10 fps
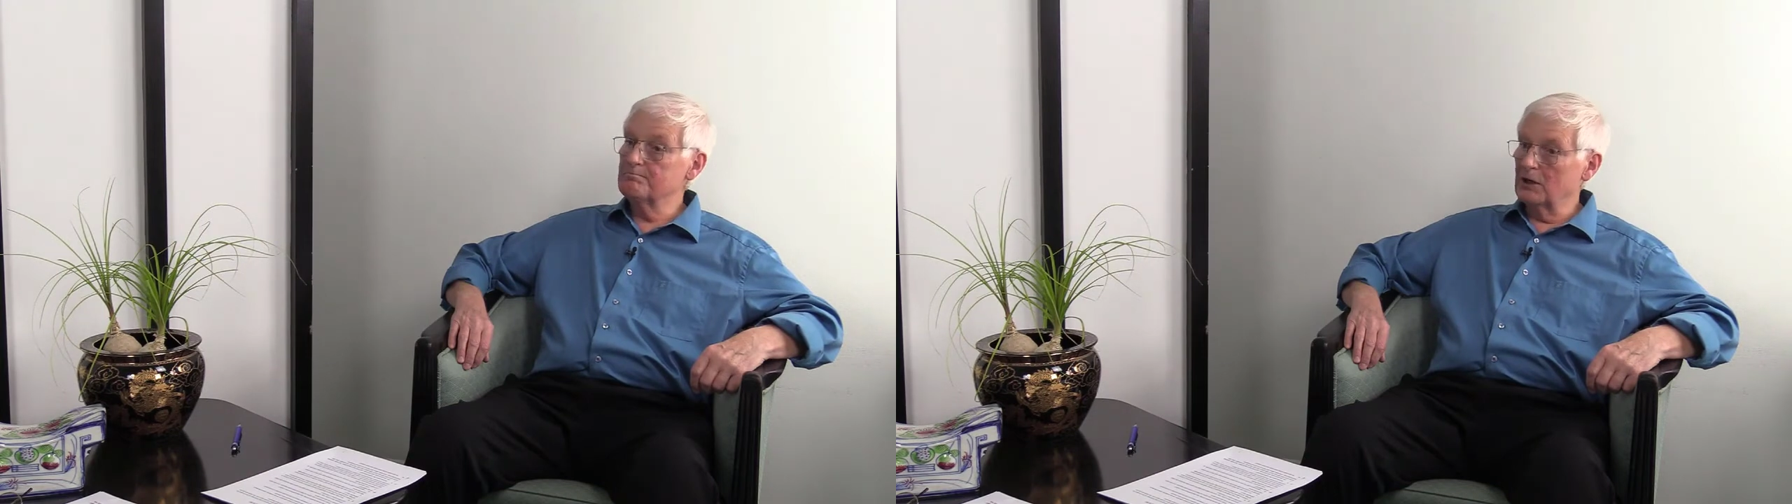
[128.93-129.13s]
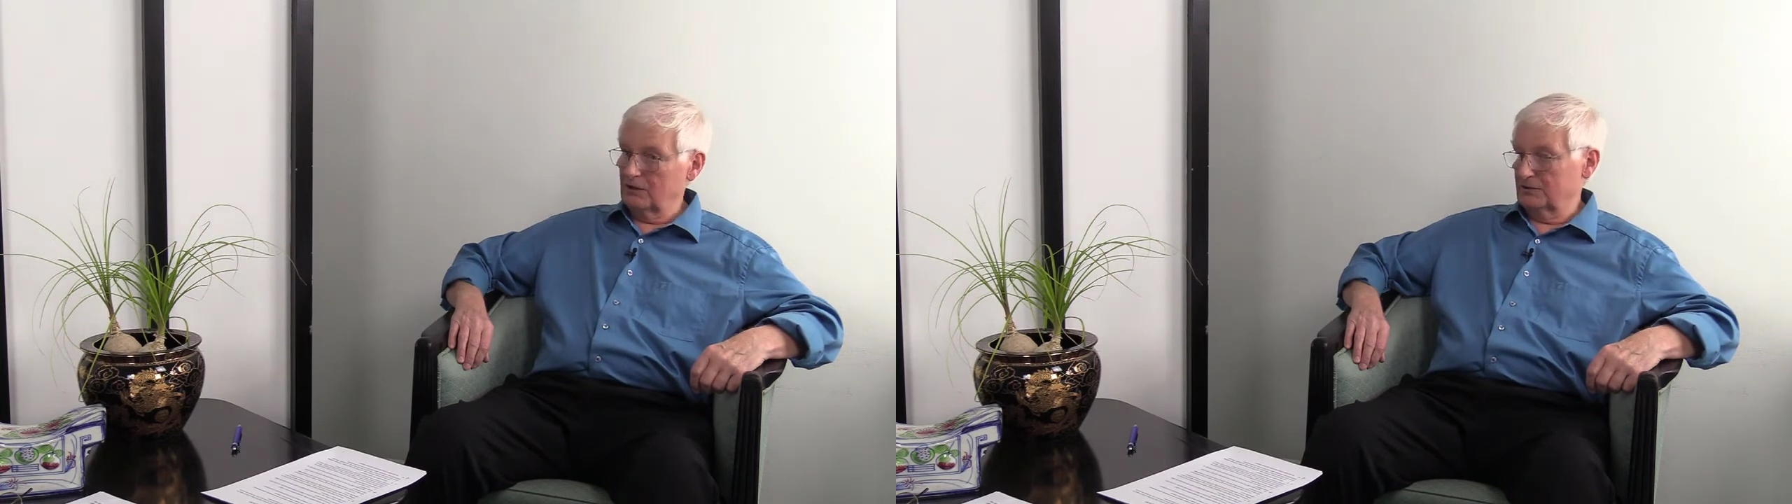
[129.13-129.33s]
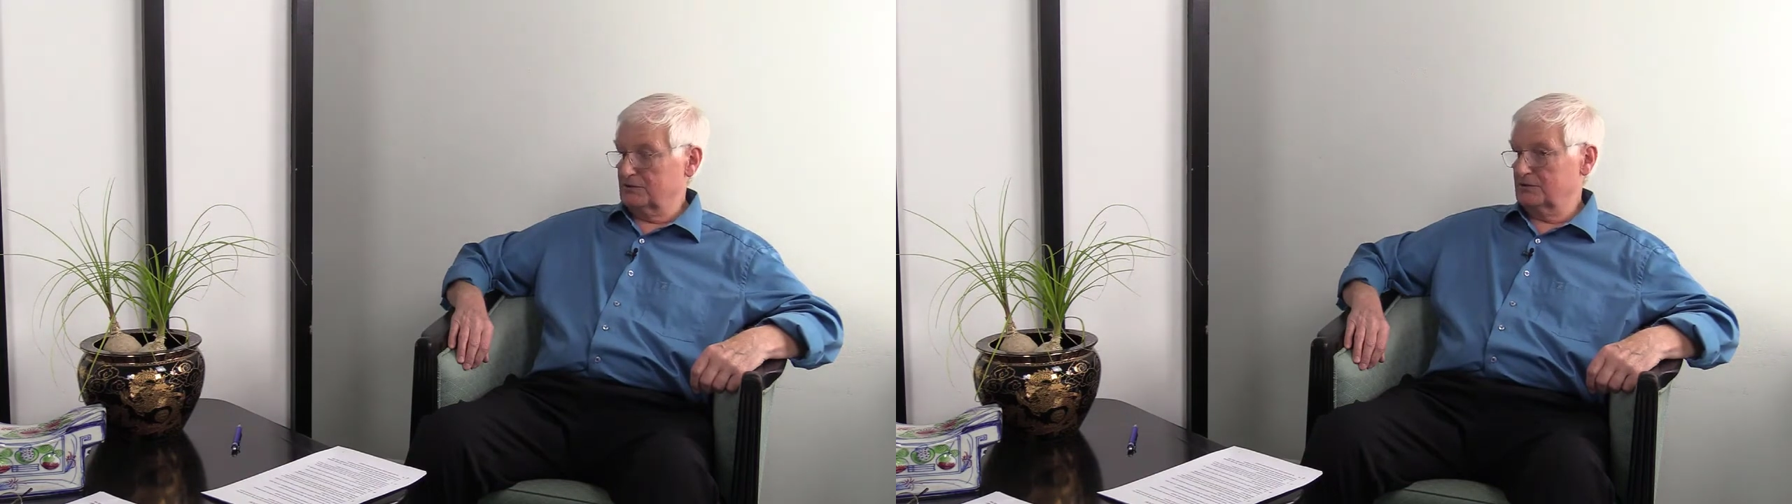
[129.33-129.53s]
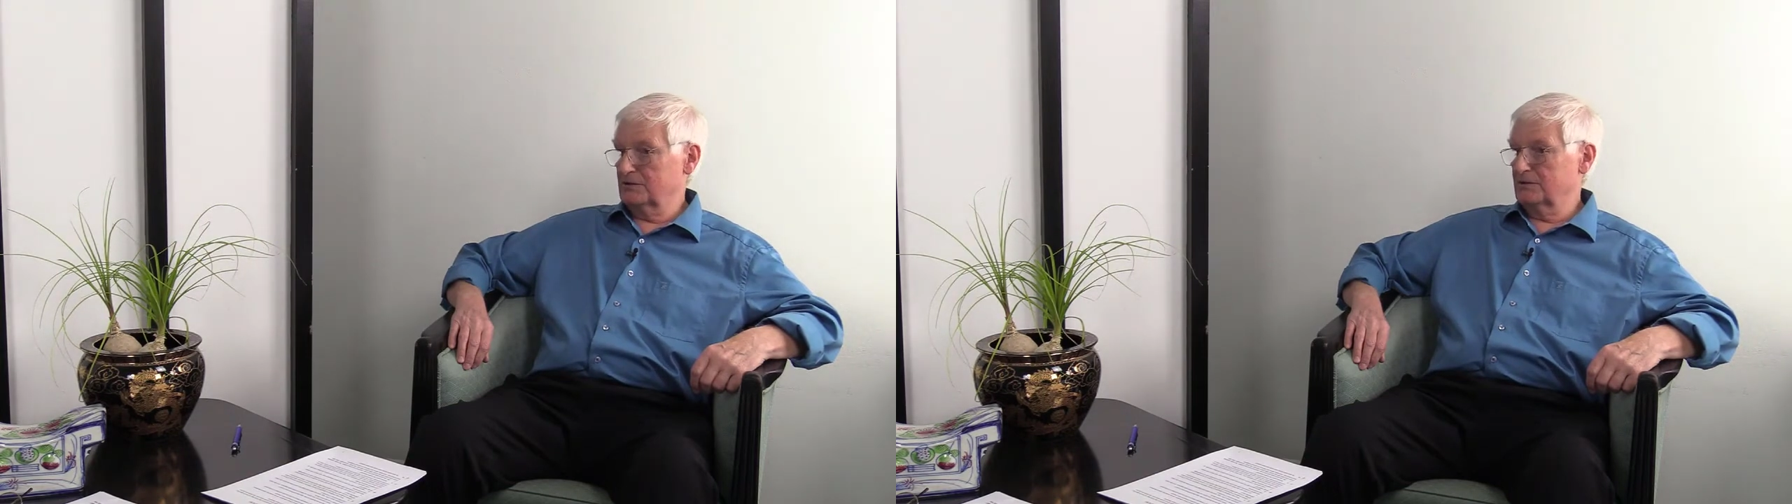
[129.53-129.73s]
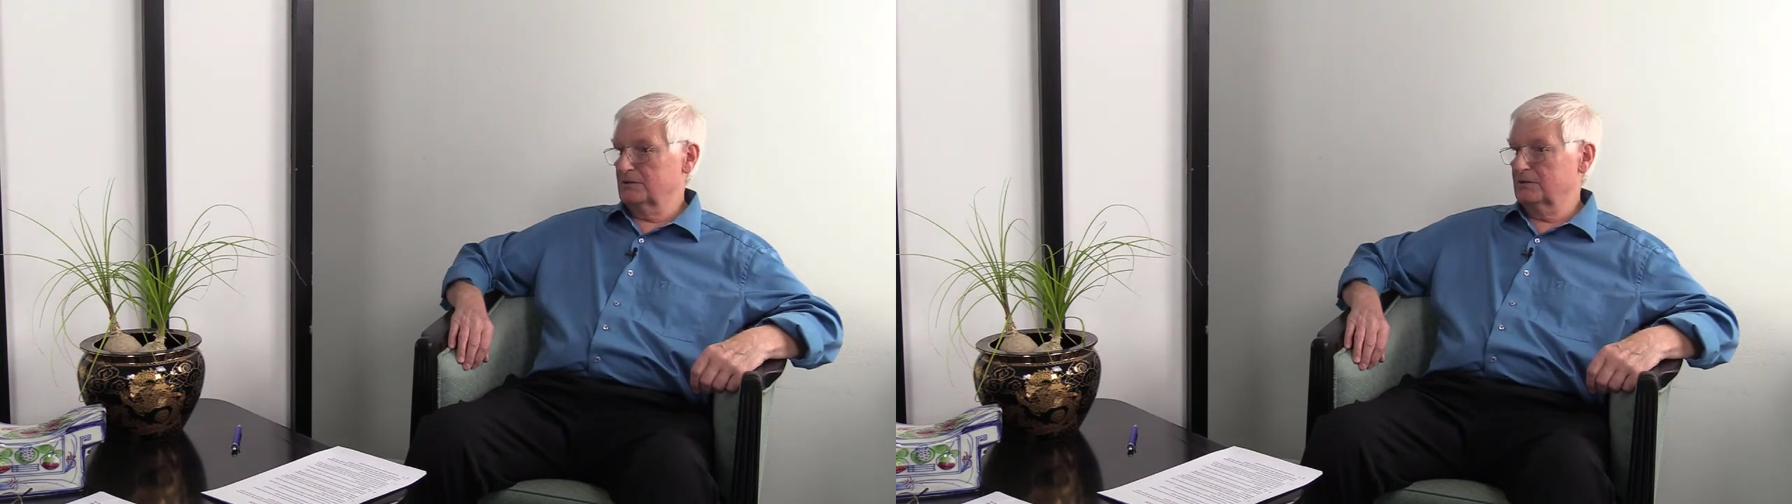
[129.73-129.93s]
but
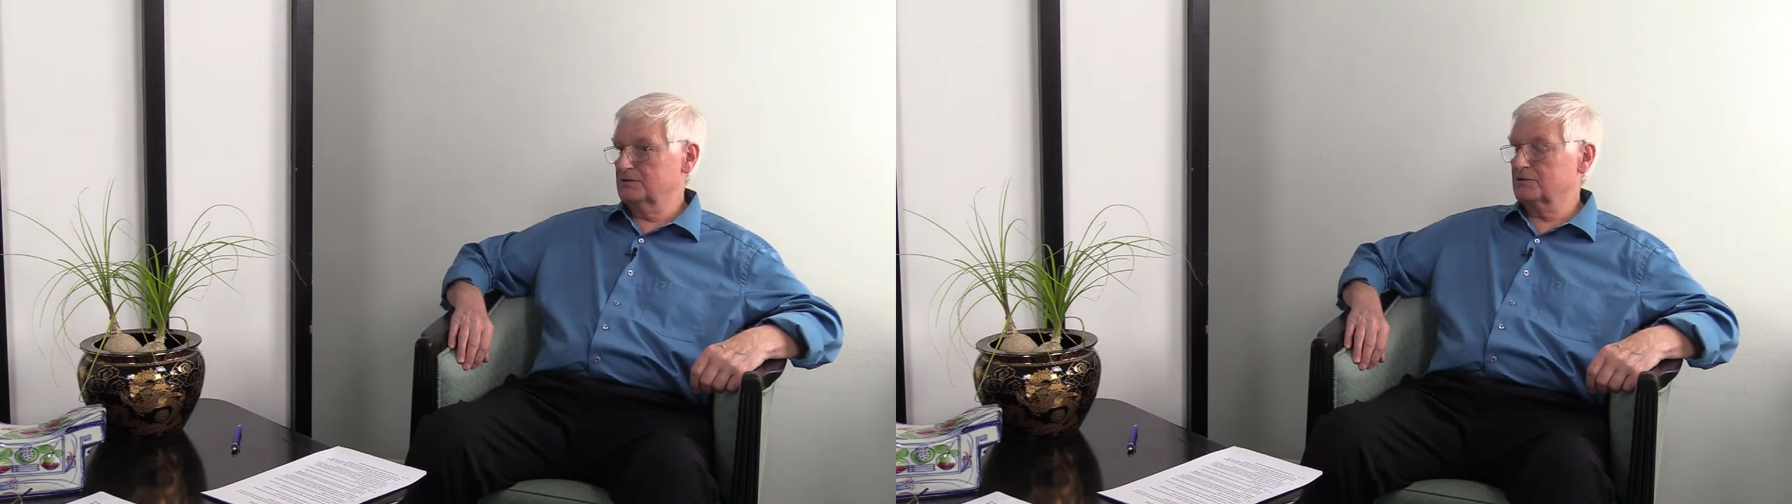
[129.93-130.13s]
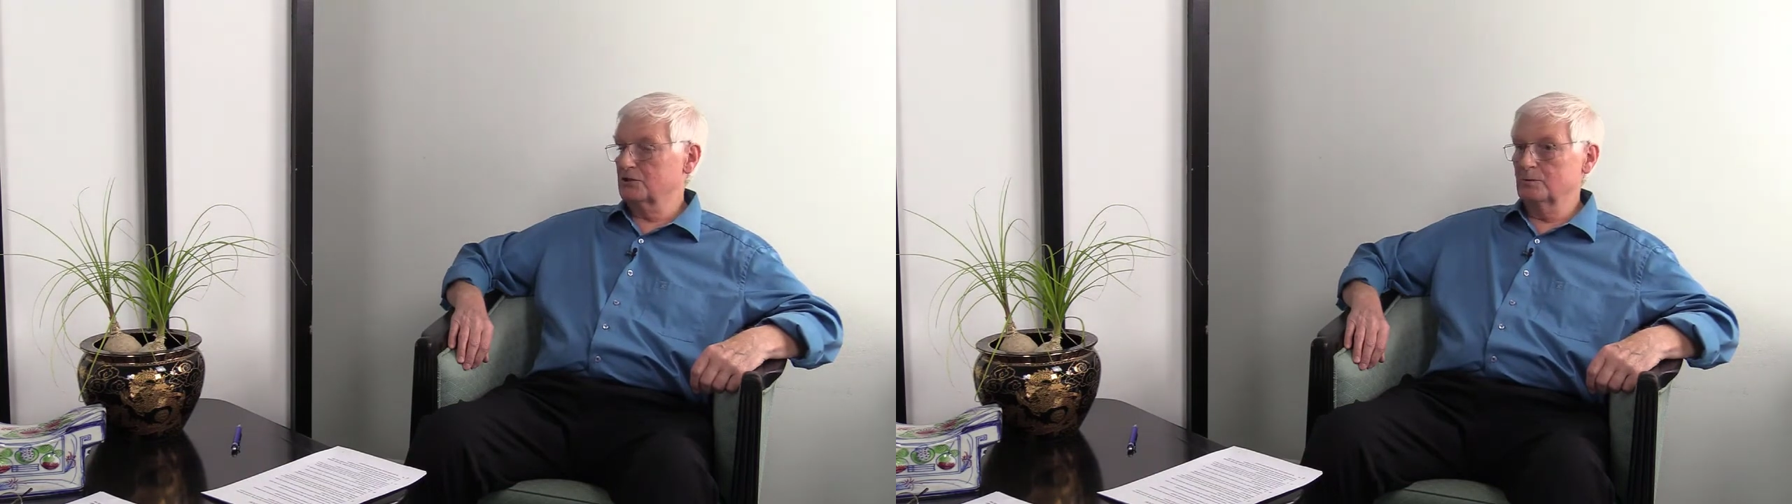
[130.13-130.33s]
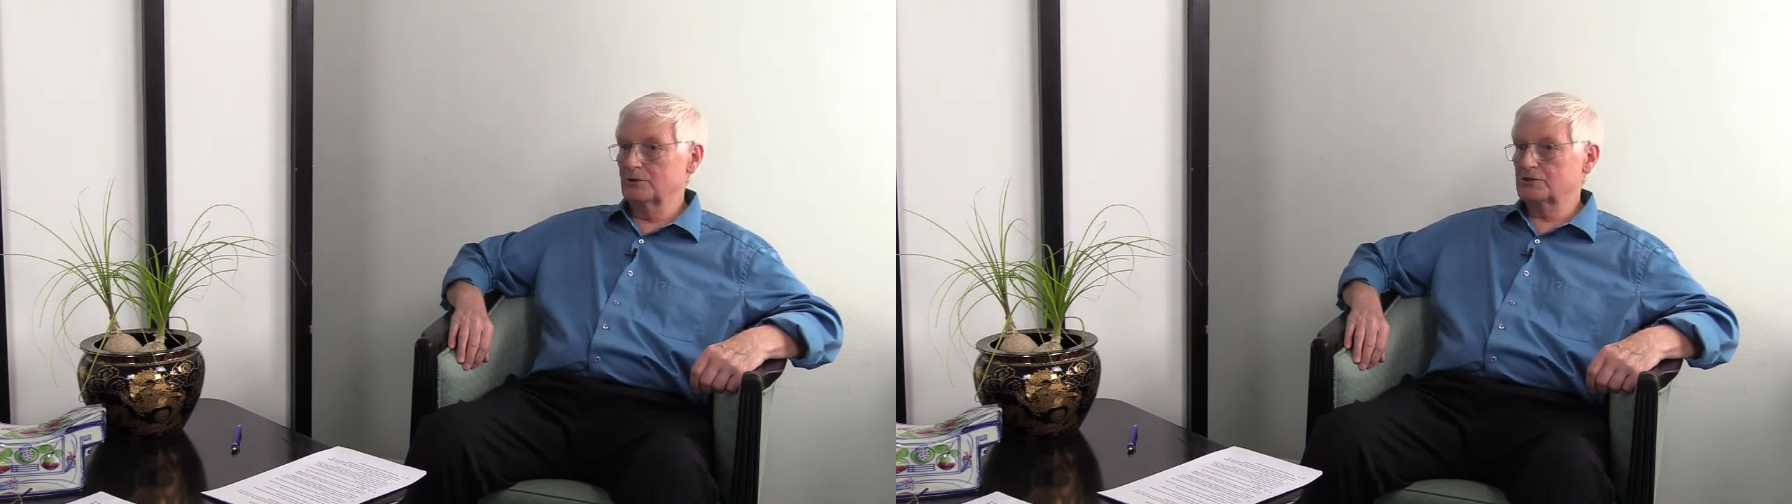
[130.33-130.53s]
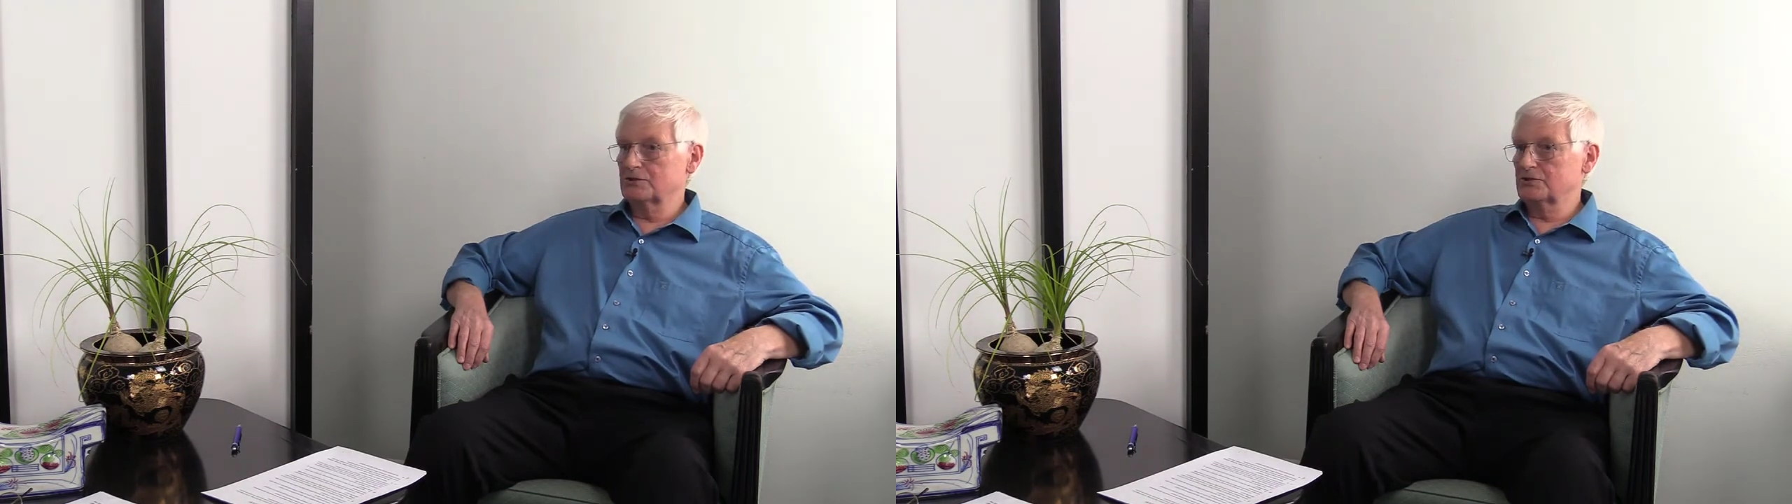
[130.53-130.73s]
I so much